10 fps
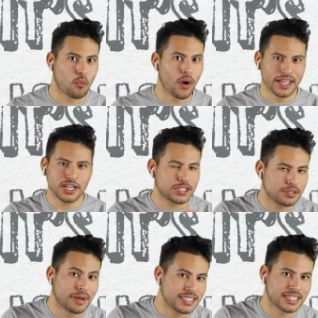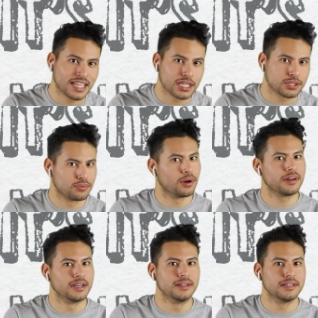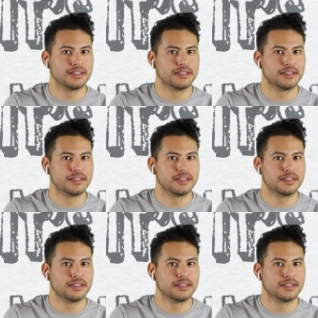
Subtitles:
Why didn't you mention that to Ronan?